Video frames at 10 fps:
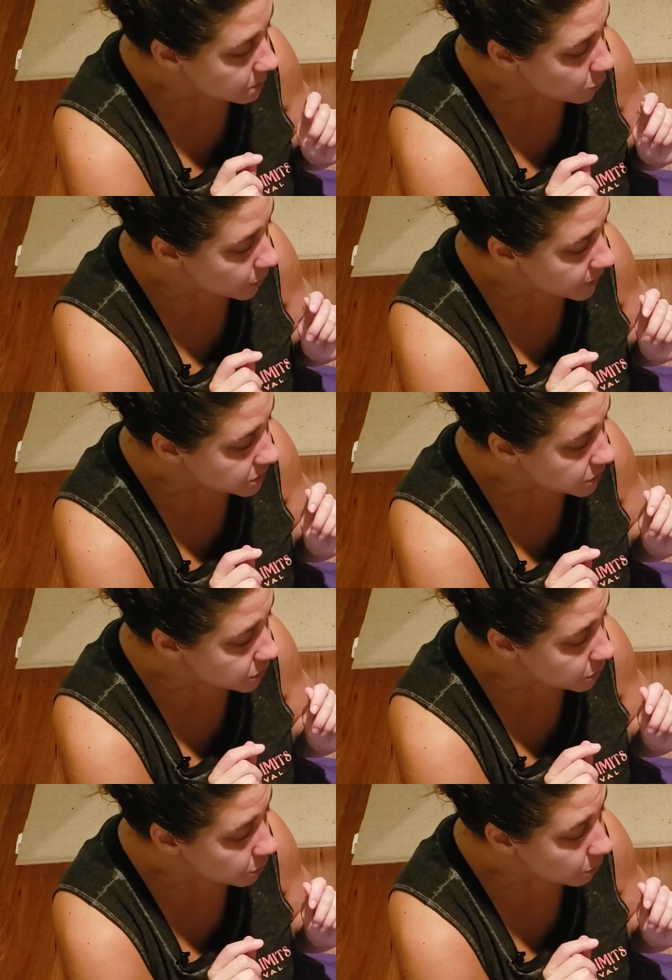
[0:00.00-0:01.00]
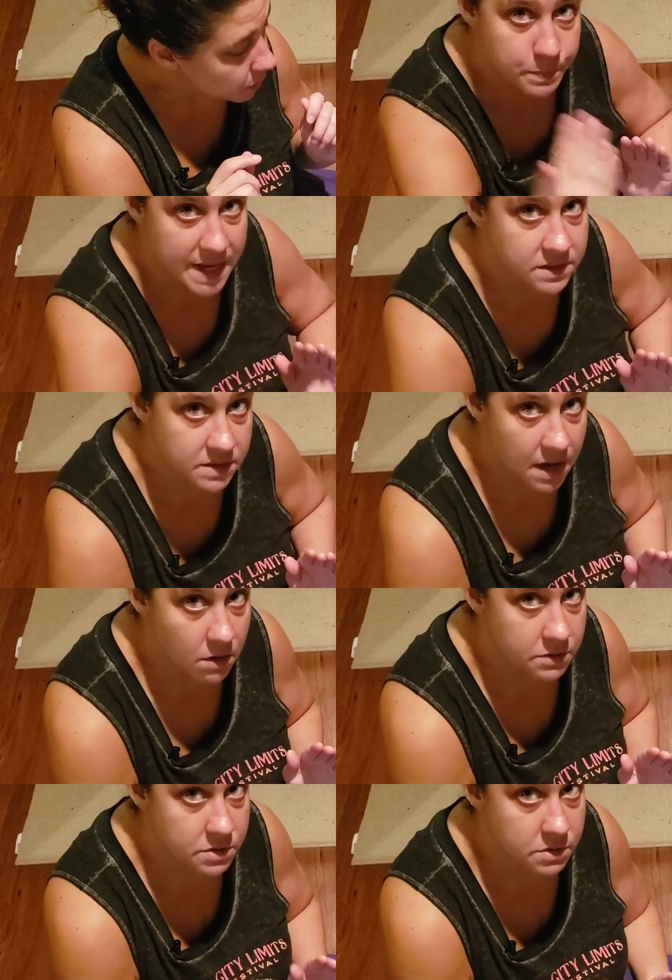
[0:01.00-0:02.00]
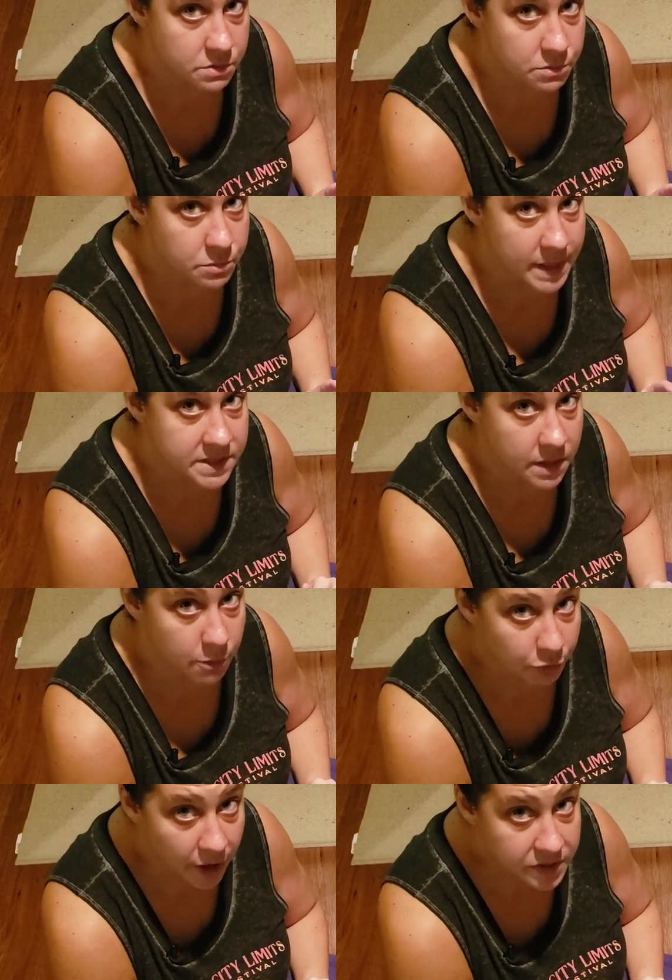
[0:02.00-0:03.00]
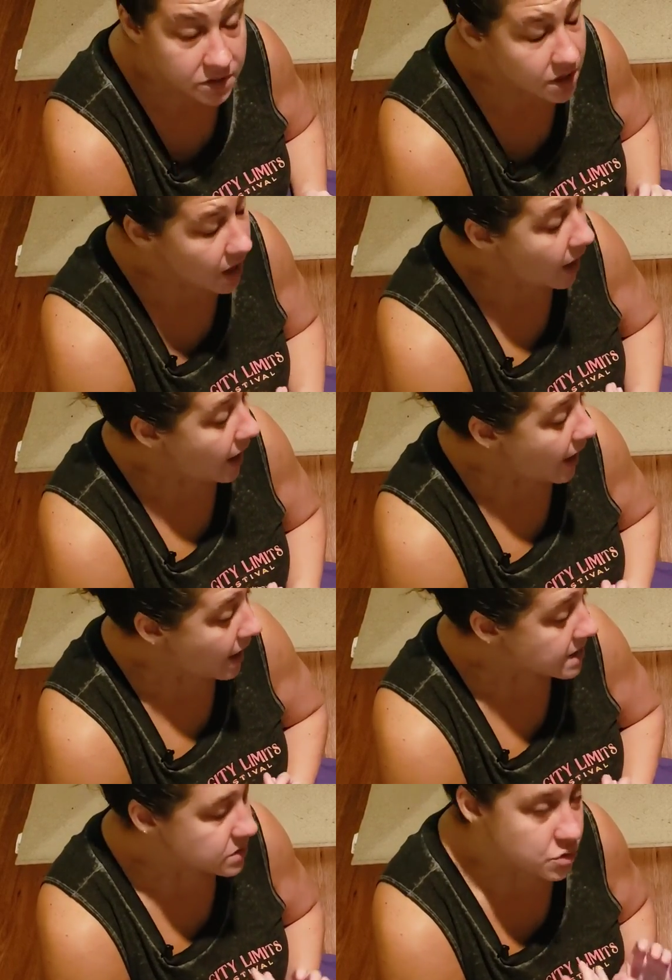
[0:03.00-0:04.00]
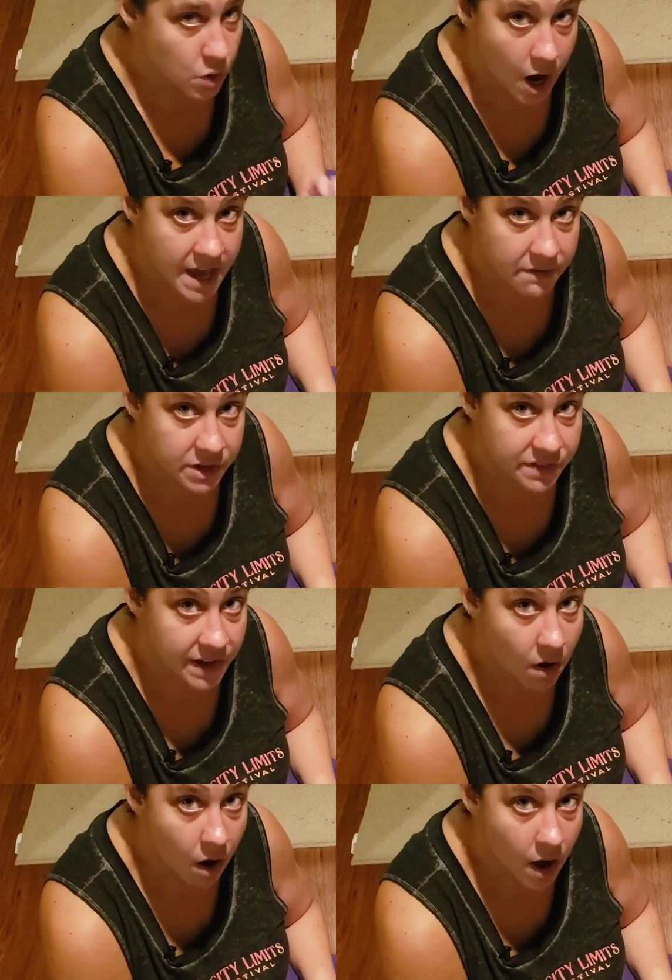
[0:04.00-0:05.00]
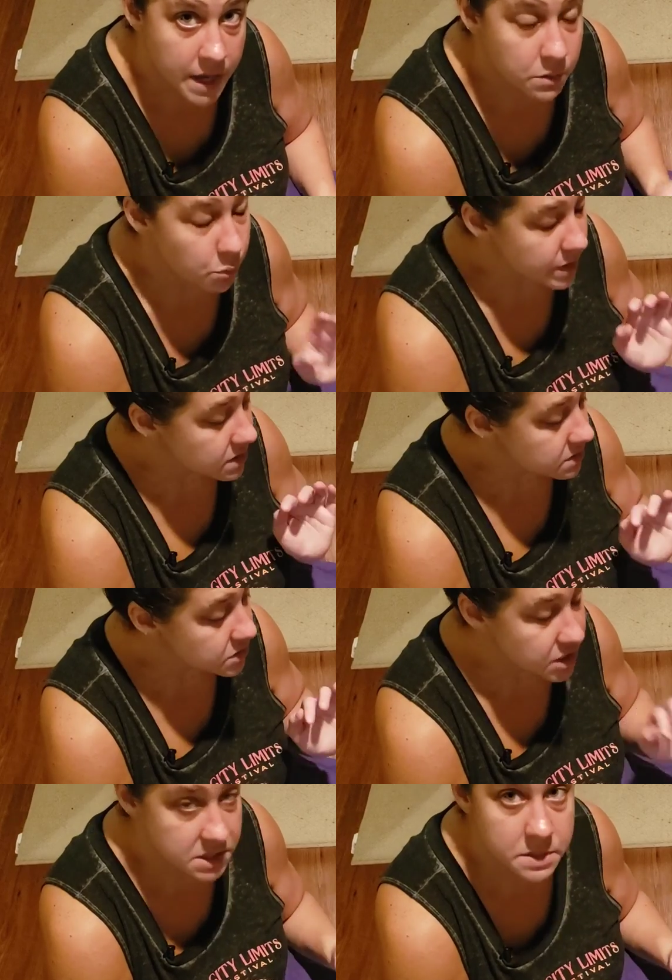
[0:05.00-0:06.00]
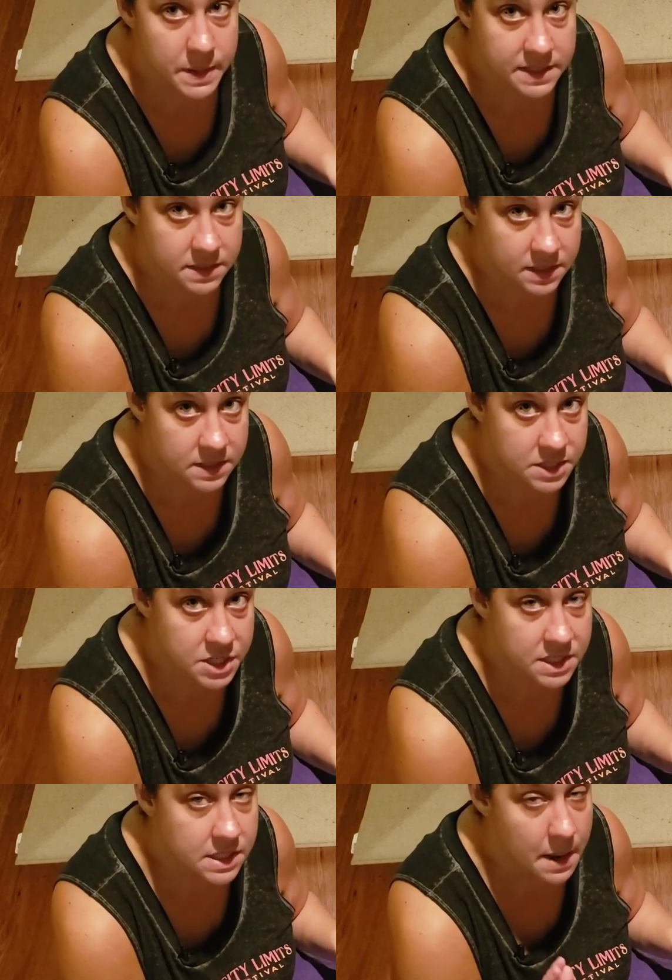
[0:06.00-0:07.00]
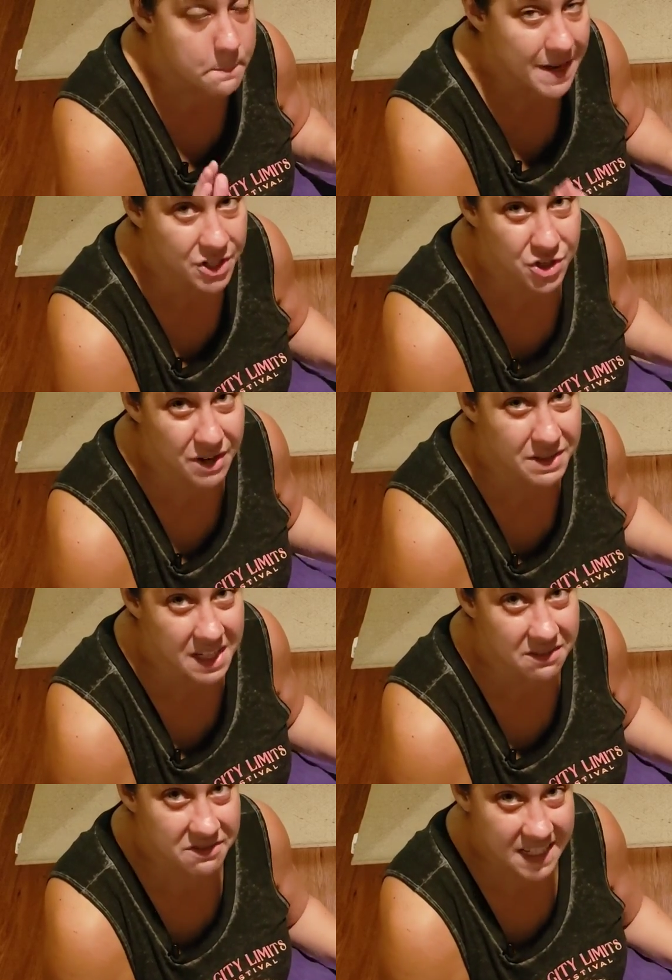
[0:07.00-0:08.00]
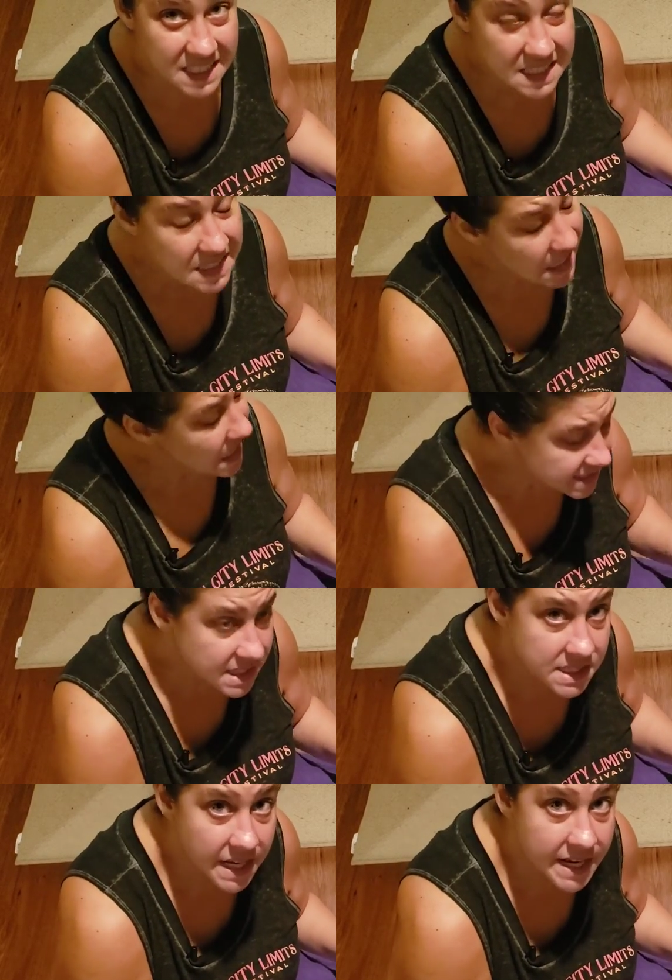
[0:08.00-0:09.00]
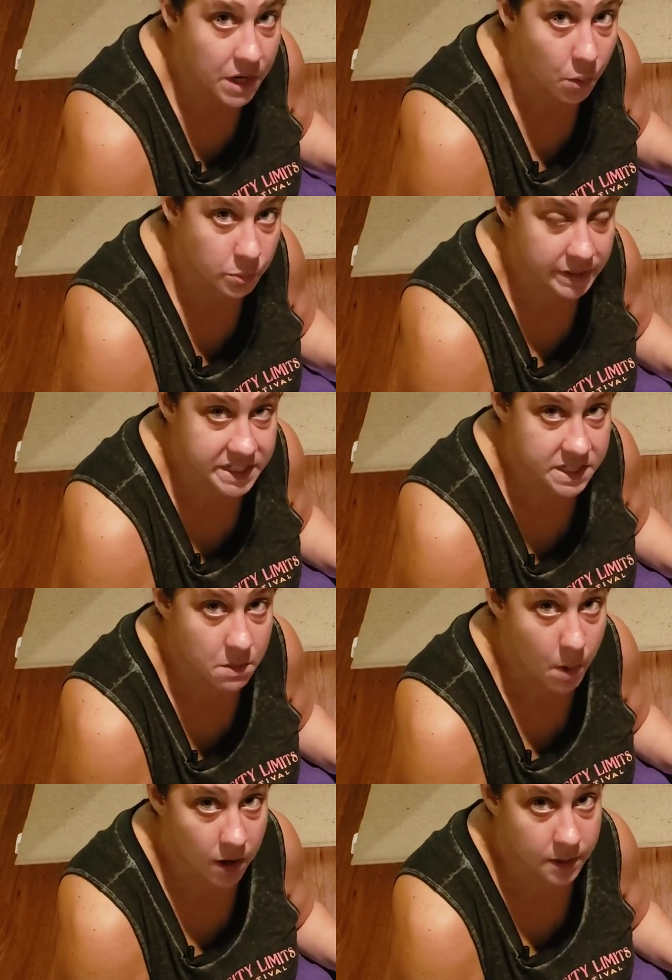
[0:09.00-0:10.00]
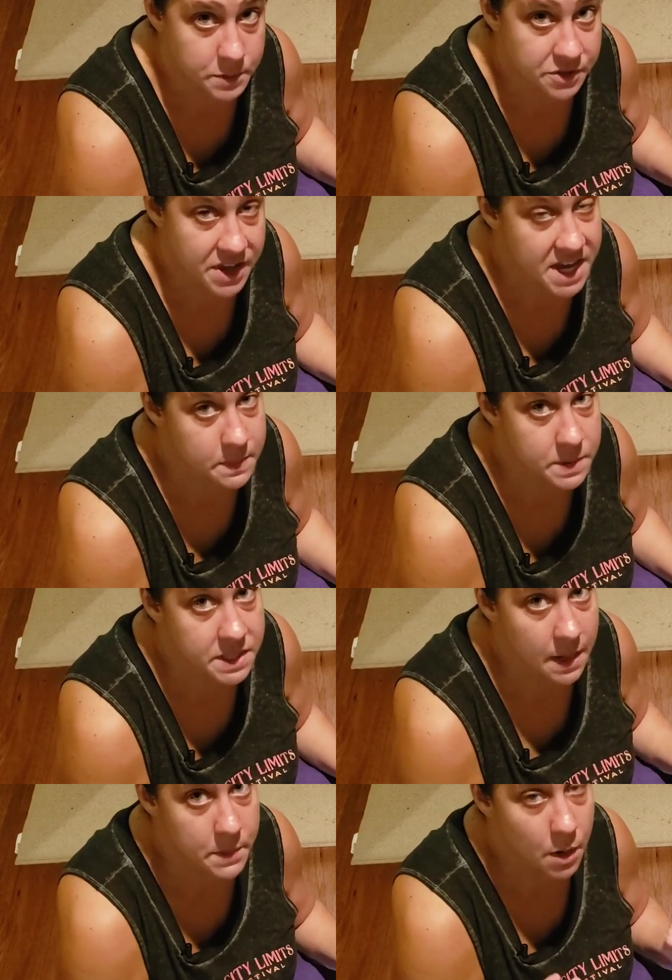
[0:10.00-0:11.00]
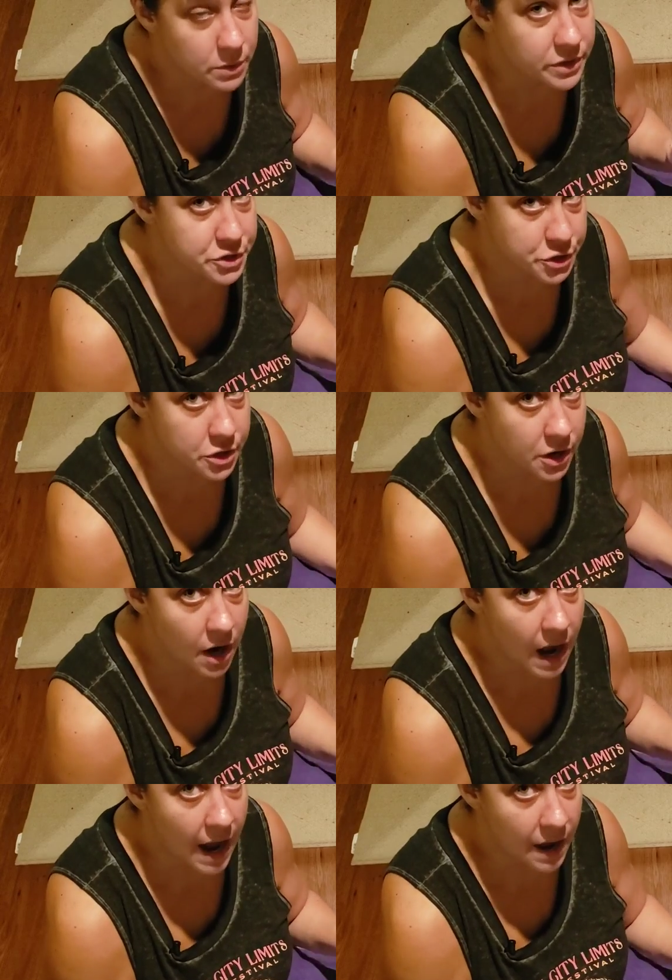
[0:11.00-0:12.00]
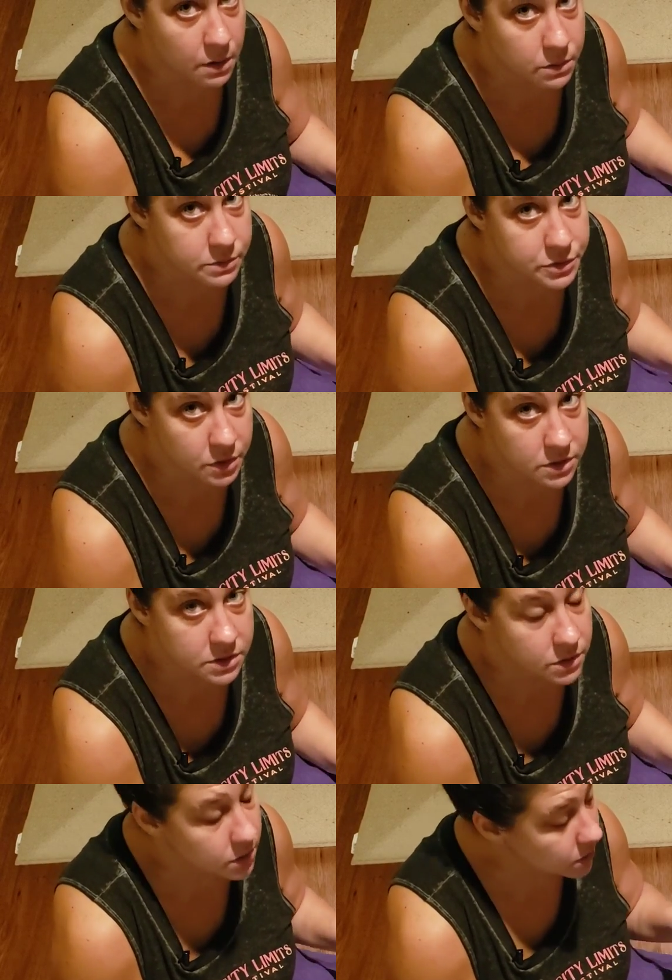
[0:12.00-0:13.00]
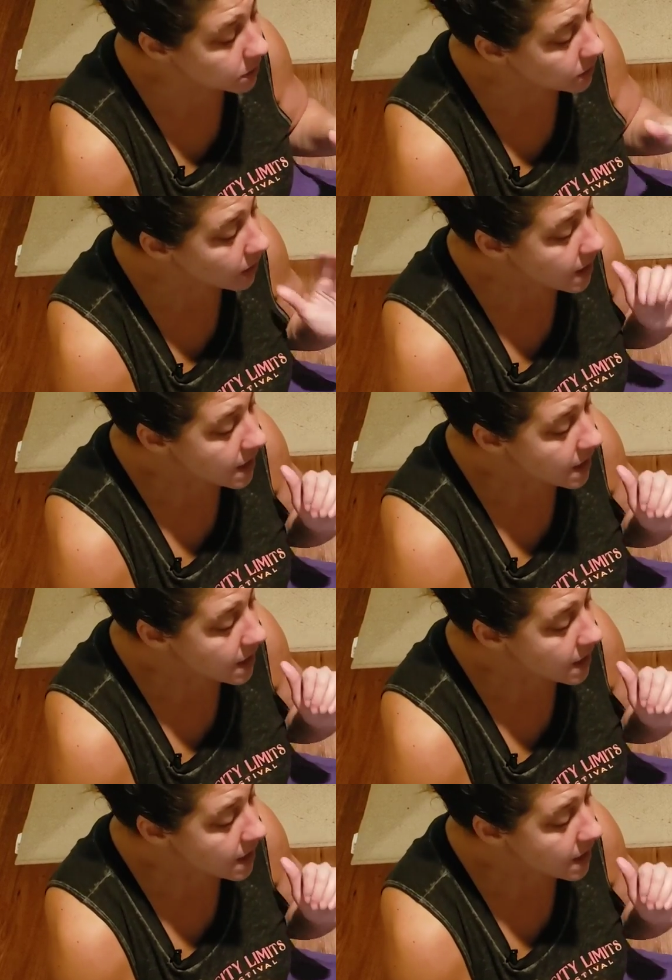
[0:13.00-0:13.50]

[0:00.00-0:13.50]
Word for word: am going to base that onto my center front and try everything on with just the basting stitches and make sure everything fits. Since I only did the mock-up to the hips, I'm not really sure how the skirt is going to look